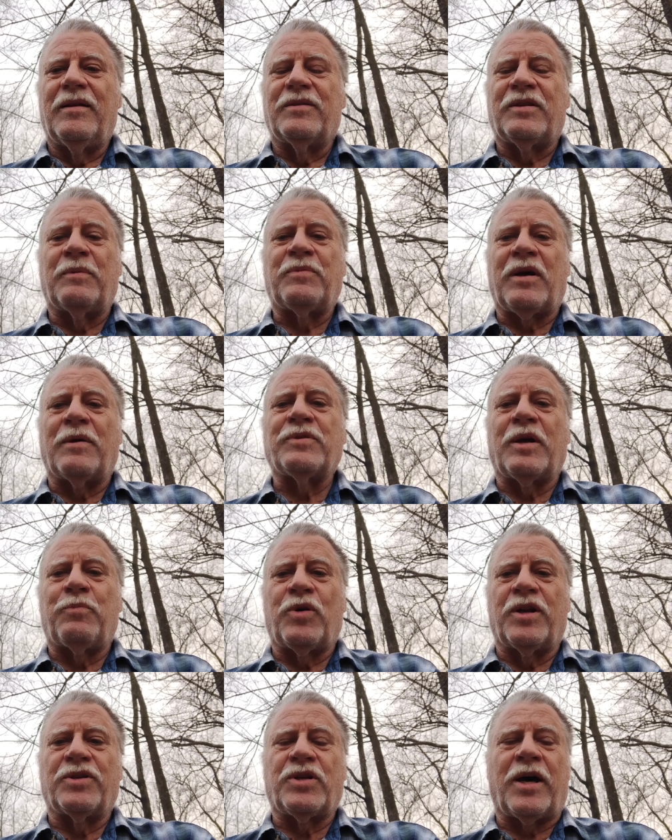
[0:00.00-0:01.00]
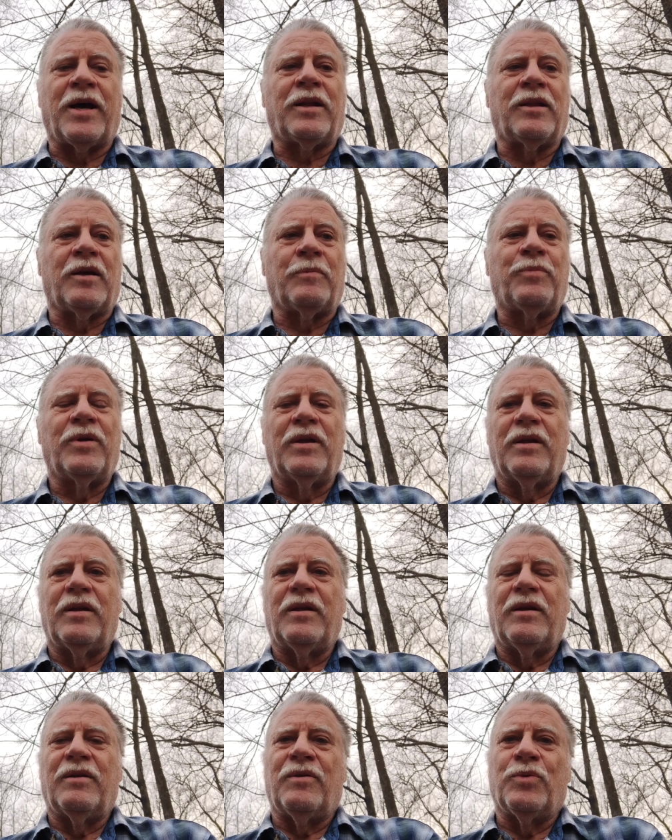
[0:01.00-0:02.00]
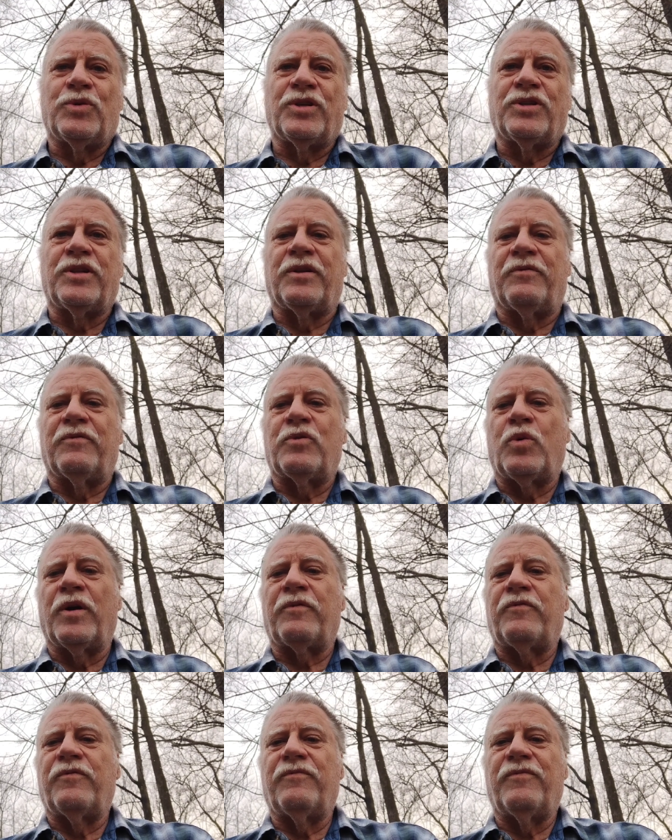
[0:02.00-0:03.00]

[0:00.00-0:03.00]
Sometimes I put a title up, which is the quick